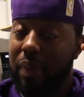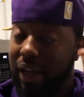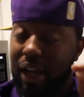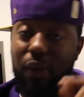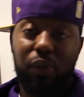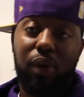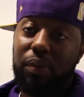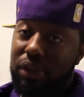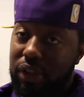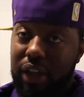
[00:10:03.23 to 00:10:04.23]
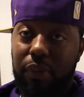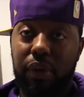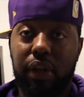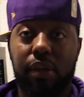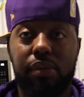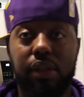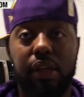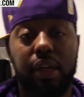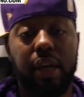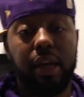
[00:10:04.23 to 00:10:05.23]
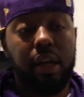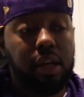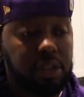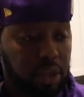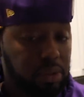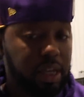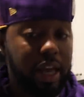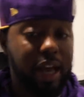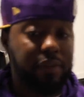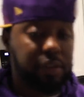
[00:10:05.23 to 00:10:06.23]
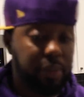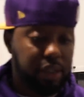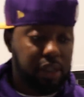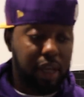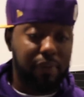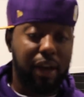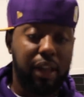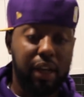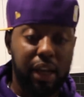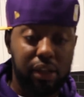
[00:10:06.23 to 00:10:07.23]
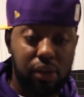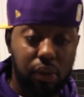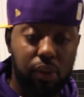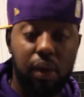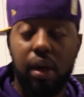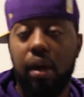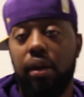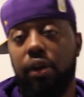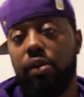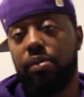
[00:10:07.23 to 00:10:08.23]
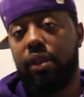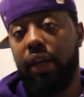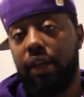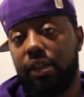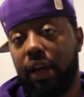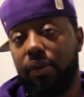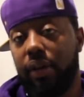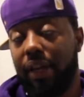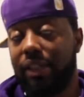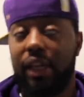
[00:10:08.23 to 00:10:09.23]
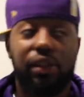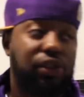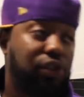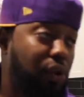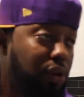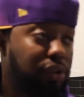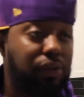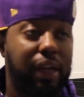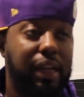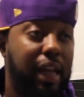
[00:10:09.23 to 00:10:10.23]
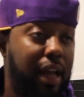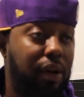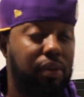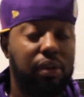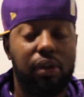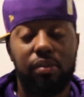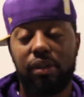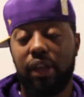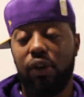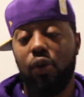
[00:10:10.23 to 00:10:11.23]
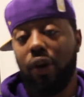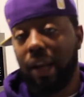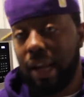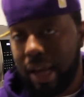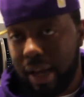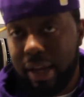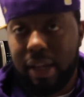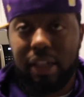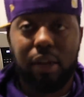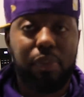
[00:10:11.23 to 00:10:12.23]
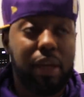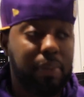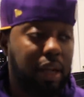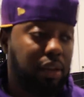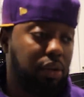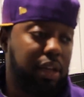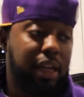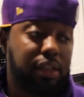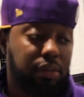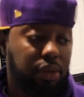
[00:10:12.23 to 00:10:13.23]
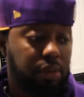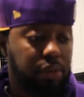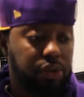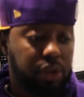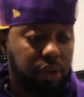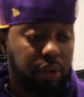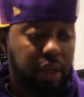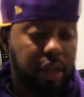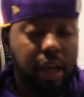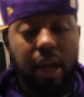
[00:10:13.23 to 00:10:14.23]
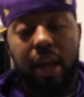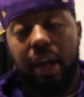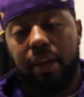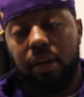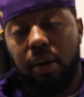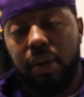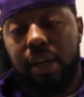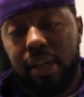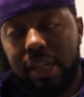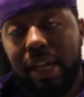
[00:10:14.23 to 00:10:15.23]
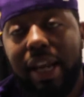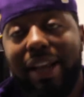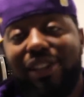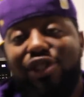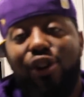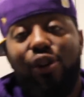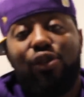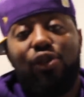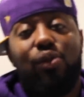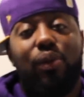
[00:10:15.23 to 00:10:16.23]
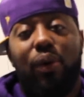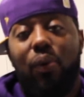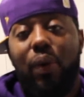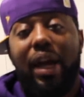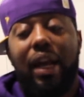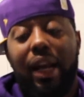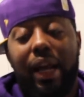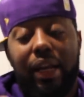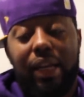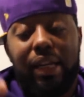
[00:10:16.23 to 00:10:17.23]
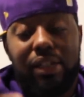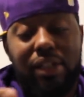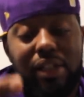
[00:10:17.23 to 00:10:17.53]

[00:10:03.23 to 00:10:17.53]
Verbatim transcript: may not want what you get when it comes to DNA. Salute to Ave, his mixtape validated too. You know what I'm saying? Is out, Is in stores right now, you know what I'm saying? Online, I did peep it. I thought he had some good music on there. And you know, he DNA could talk to you in a way like he's